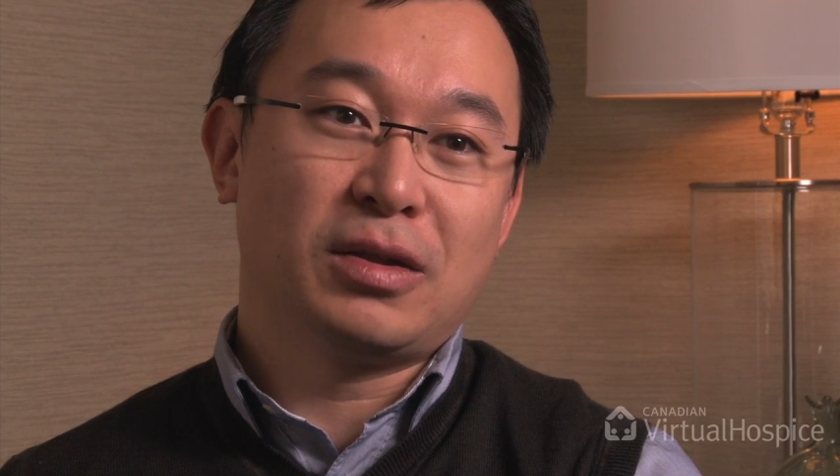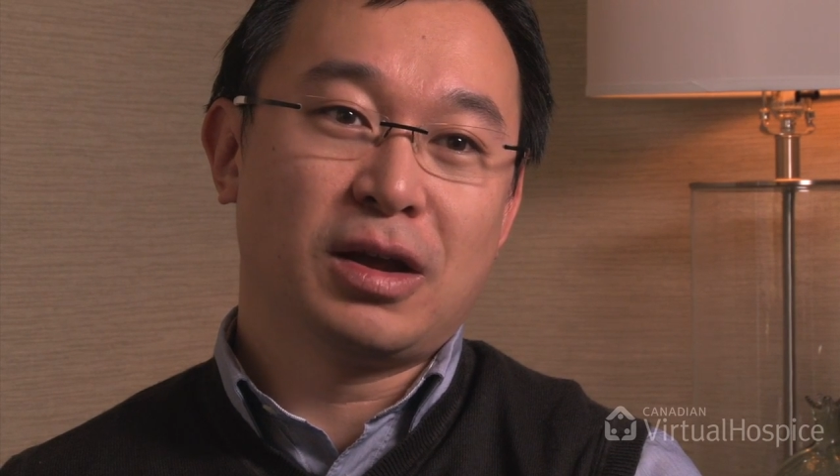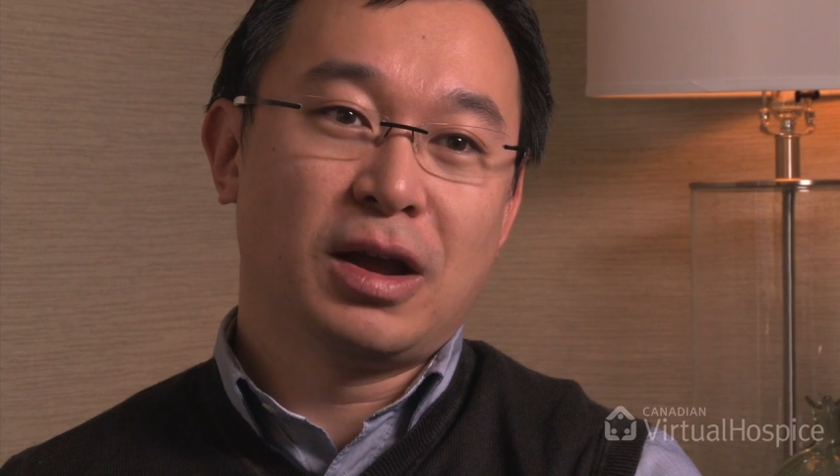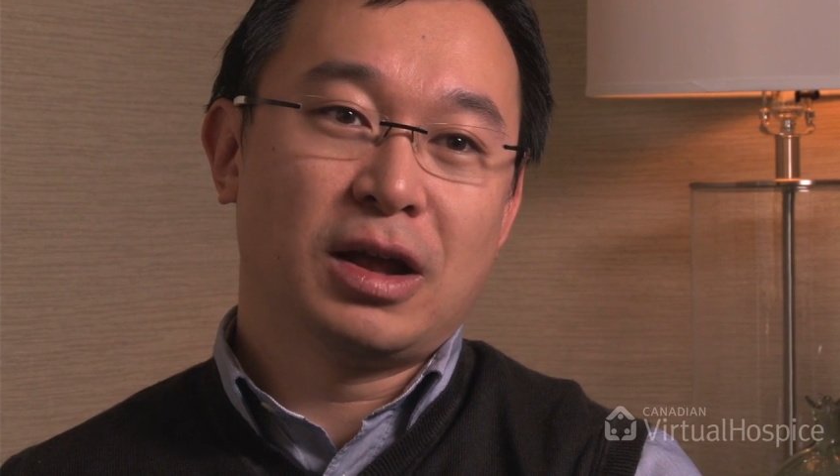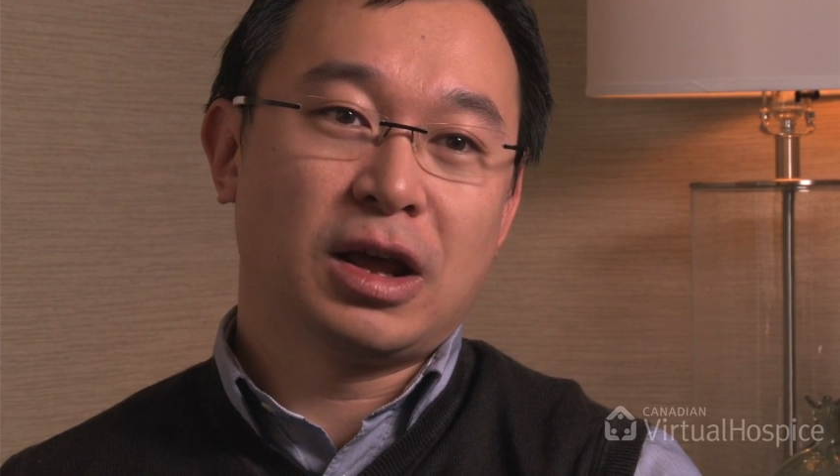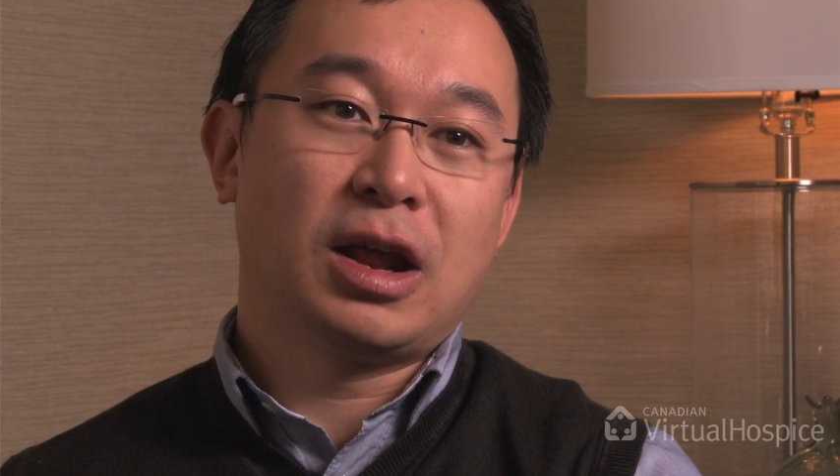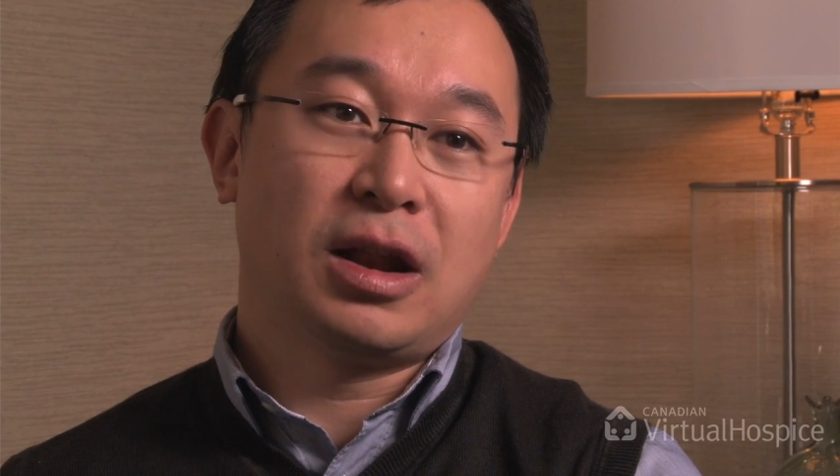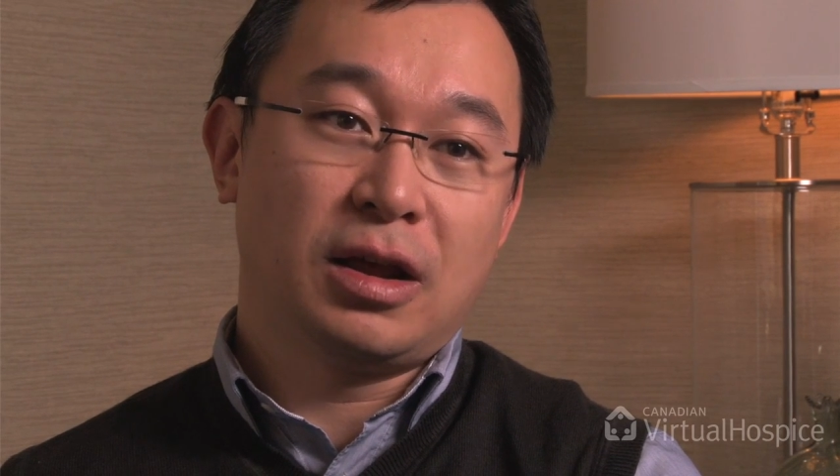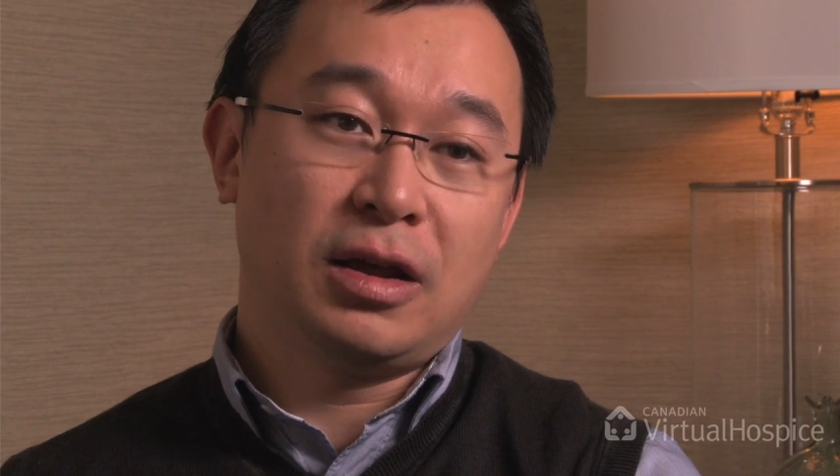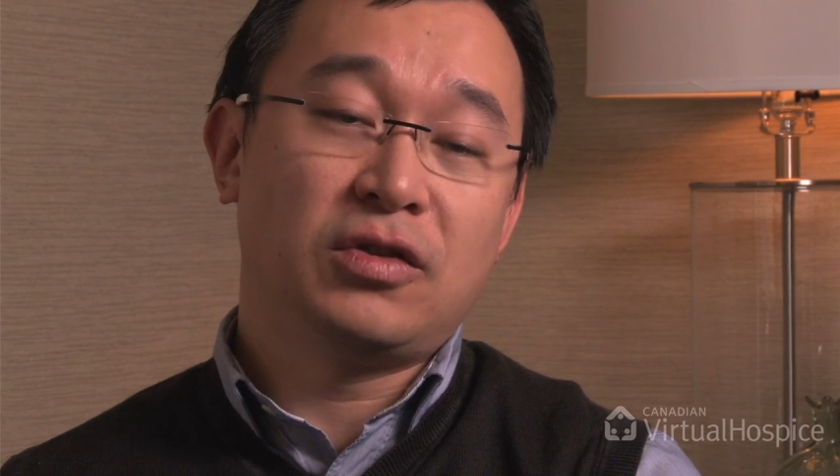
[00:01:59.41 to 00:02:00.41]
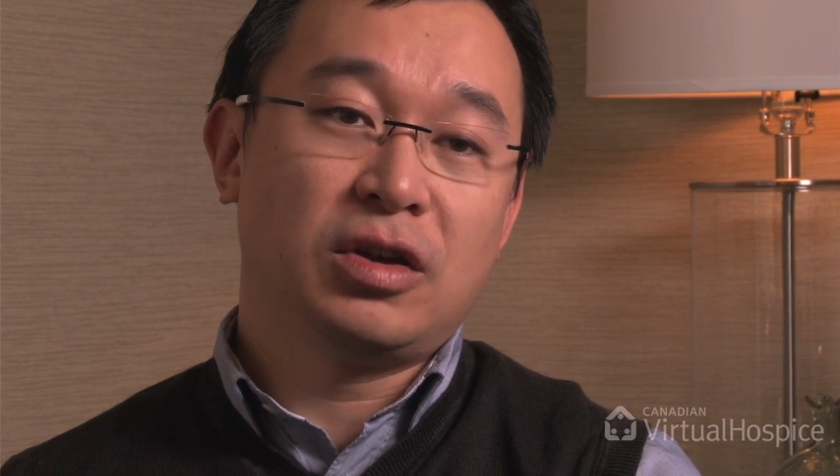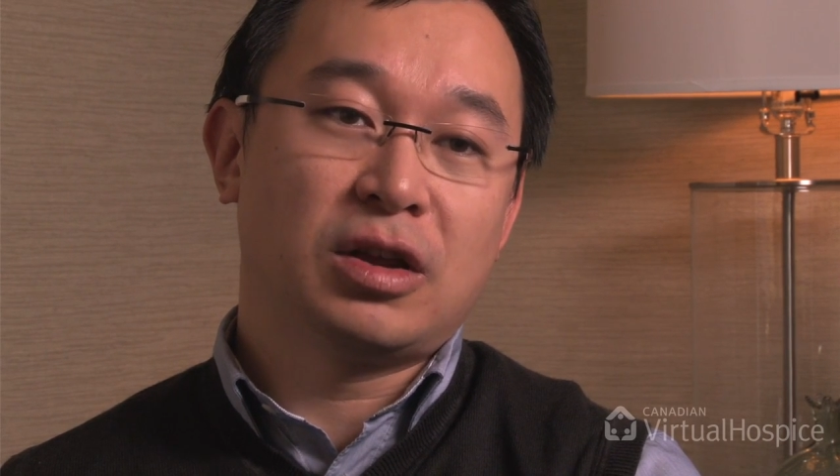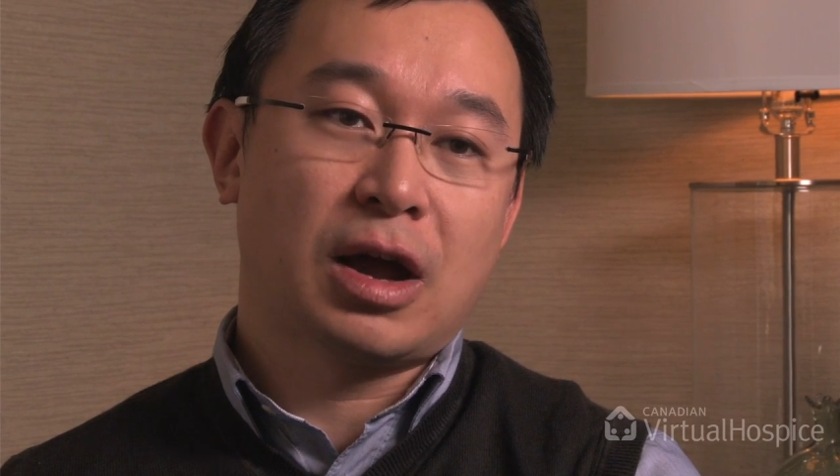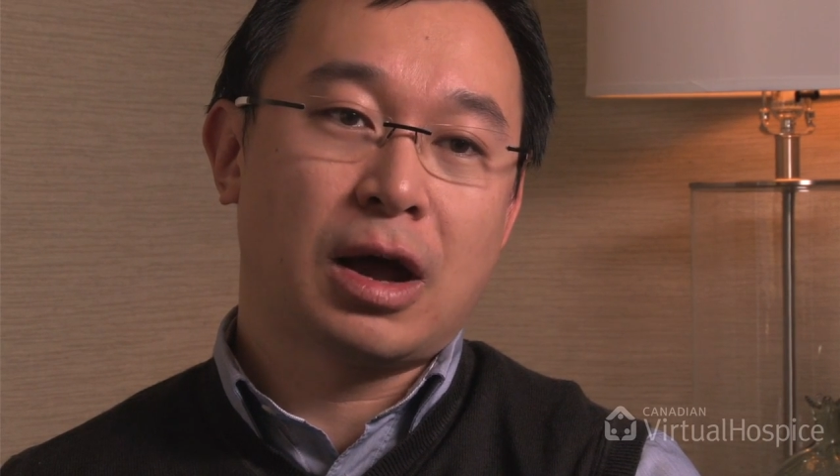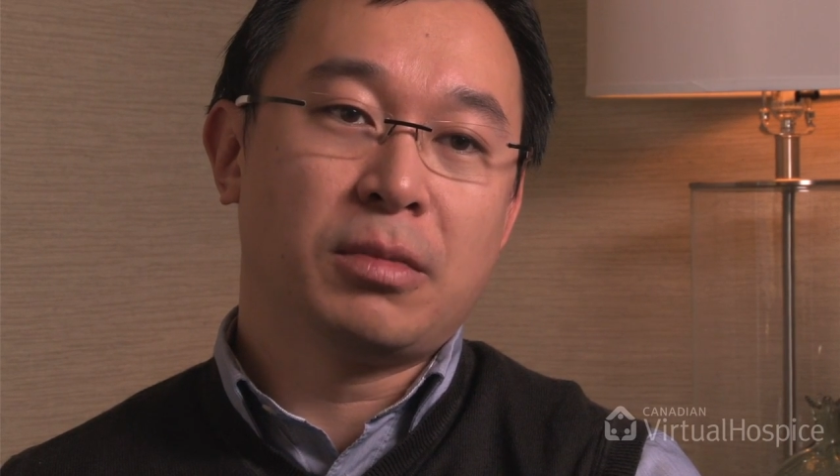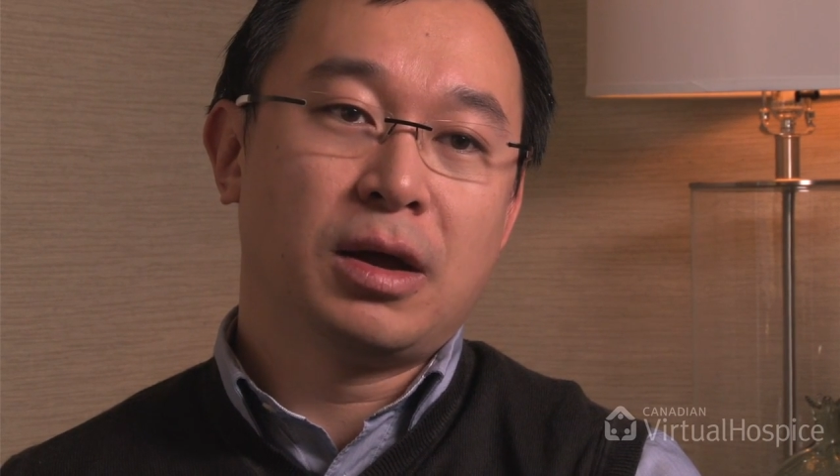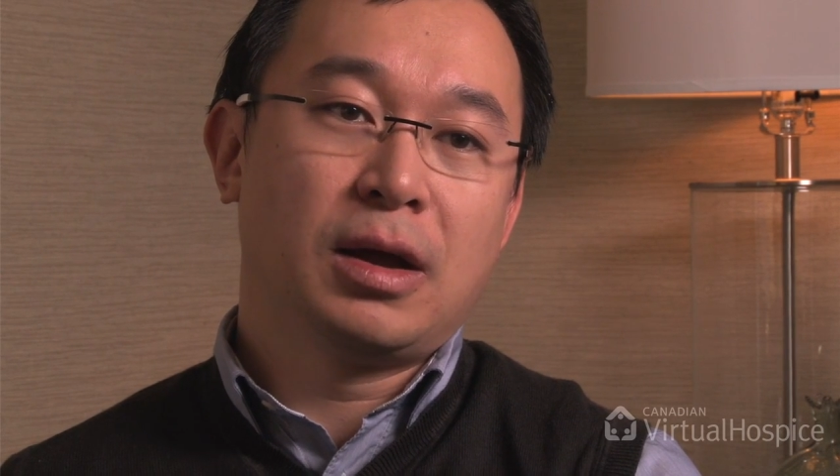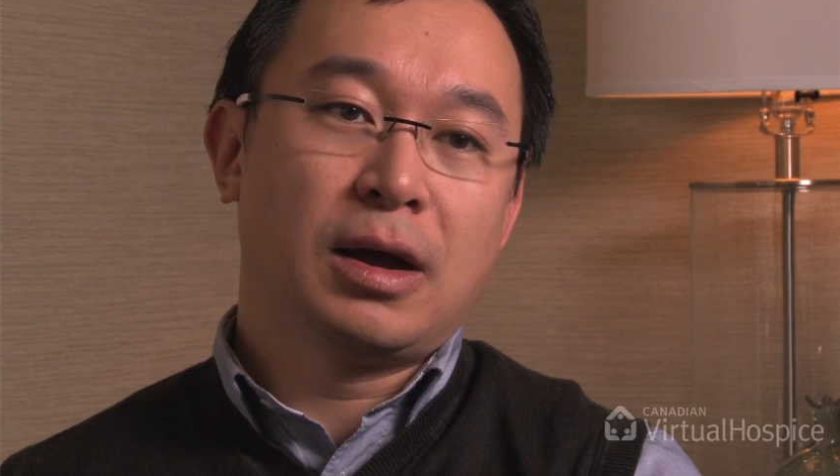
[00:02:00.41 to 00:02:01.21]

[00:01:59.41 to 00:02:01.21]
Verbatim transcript: and they had an easier time